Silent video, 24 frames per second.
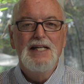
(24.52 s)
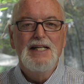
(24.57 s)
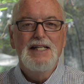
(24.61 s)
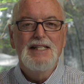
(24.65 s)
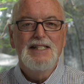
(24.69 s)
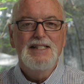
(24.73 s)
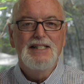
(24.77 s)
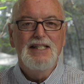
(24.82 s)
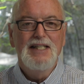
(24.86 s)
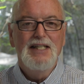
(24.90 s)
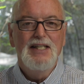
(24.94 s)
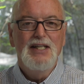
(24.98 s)

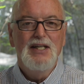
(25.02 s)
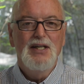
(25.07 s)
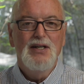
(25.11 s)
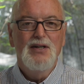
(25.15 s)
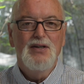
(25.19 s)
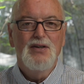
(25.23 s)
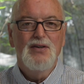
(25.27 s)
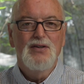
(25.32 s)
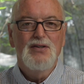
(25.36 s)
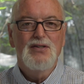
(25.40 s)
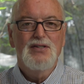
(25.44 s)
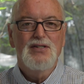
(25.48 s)
10
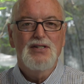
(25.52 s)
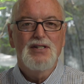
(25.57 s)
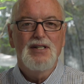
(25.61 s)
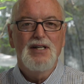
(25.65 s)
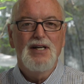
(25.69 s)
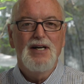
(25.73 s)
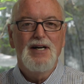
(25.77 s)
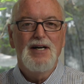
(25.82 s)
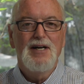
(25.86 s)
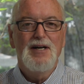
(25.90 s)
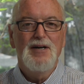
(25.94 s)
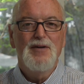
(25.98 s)
years,
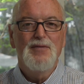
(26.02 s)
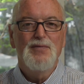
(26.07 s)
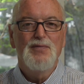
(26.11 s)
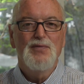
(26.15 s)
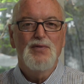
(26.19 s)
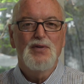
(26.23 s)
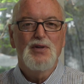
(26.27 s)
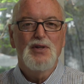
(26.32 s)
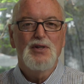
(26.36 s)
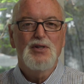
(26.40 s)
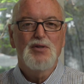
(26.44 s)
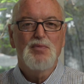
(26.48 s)
um,
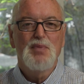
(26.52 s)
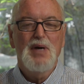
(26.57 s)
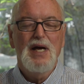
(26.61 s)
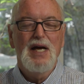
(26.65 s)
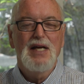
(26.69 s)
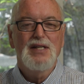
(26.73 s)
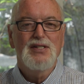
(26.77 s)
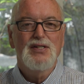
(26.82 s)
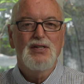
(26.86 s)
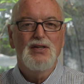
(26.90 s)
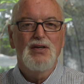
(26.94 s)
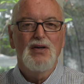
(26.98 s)
this
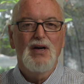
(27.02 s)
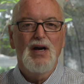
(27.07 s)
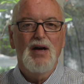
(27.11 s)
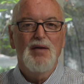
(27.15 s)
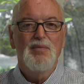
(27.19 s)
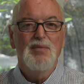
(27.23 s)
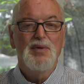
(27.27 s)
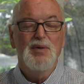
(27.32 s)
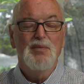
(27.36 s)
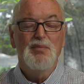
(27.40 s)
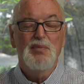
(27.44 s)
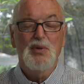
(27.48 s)
past year
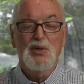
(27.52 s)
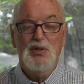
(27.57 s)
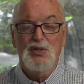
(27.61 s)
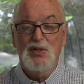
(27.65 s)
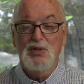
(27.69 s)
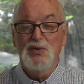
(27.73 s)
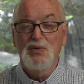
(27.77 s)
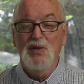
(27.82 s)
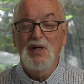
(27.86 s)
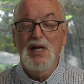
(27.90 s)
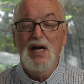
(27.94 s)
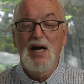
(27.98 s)
I've been
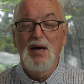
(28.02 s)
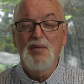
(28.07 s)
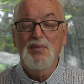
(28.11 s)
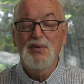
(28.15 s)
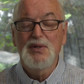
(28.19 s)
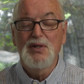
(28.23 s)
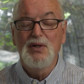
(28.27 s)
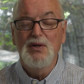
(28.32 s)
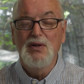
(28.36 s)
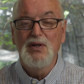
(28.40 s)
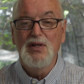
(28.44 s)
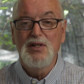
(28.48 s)
pursuing
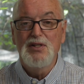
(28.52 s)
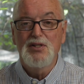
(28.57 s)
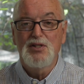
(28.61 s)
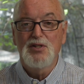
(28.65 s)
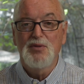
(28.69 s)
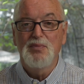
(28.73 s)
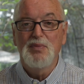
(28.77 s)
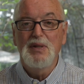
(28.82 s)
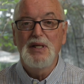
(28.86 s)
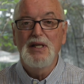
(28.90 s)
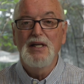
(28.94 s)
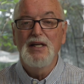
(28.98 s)
opportunities to
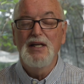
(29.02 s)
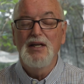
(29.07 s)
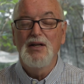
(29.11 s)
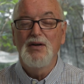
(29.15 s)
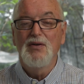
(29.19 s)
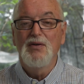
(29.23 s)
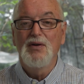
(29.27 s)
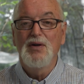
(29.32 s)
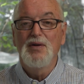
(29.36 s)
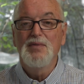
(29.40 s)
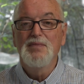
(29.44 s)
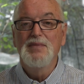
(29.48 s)
be an
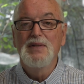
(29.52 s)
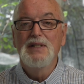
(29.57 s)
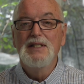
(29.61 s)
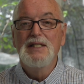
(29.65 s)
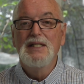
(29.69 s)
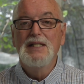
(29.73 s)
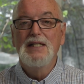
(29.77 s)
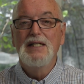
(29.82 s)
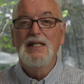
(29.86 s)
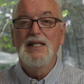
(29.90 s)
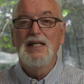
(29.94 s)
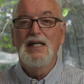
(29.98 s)
interim
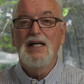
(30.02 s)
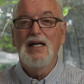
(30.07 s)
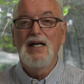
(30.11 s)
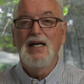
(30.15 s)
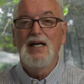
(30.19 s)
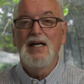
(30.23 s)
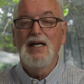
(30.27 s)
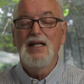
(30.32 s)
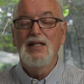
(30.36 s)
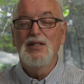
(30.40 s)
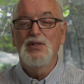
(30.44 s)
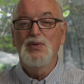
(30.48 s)

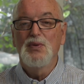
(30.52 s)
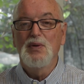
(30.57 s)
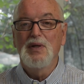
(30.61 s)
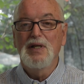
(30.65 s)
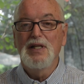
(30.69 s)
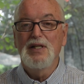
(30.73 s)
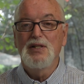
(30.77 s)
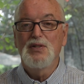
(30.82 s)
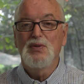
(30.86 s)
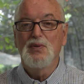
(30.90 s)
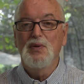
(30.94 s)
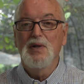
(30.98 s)
uh, in
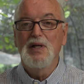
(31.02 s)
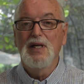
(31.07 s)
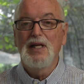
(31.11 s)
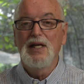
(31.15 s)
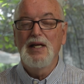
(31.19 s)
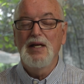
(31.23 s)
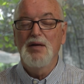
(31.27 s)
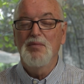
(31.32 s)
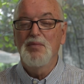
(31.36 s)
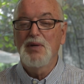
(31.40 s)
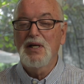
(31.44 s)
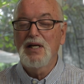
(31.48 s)
2020,
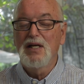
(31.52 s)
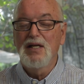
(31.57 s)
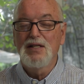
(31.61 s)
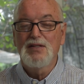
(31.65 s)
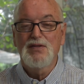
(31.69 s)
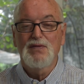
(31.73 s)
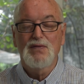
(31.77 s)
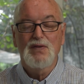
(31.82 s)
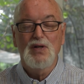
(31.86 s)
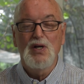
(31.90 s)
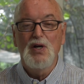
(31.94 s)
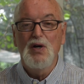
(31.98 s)
and because
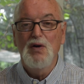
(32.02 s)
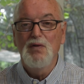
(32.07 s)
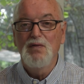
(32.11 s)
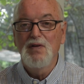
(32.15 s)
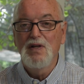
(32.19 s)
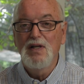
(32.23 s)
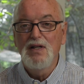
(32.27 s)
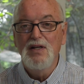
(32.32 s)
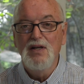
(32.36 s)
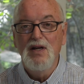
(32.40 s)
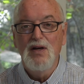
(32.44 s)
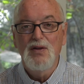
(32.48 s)
of
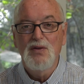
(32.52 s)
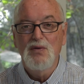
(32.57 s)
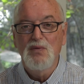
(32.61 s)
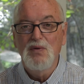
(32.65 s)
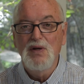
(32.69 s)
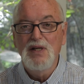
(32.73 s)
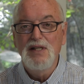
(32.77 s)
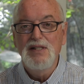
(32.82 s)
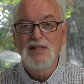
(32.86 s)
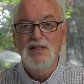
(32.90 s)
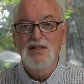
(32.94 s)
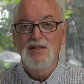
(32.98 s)
COVID and other
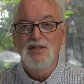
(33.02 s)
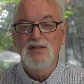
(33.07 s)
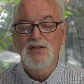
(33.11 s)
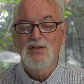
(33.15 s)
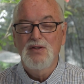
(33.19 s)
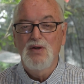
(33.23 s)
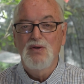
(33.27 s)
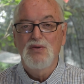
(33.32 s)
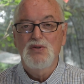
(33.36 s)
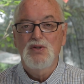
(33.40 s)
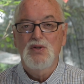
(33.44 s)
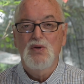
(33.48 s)
reasons,
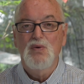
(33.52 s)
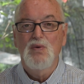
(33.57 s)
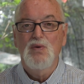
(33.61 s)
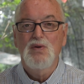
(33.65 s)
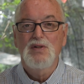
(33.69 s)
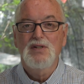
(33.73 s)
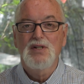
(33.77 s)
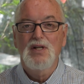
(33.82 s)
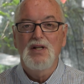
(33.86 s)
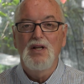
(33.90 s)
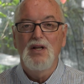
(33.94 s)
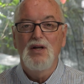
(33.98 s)
those
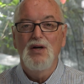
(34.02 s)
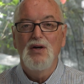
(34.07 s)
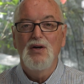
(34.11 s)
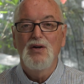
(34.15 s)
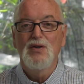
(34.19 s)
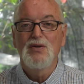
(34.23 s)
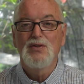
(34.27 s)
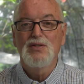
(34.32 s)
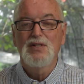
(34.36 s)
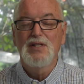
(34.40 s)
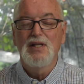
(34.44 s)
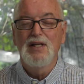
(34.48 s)
doors
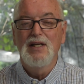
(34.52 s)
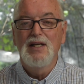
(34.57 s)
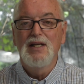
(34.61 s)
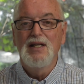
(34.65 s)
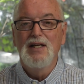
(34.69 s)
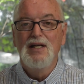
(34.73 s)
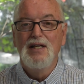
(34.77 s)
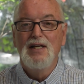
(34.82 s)
closed. And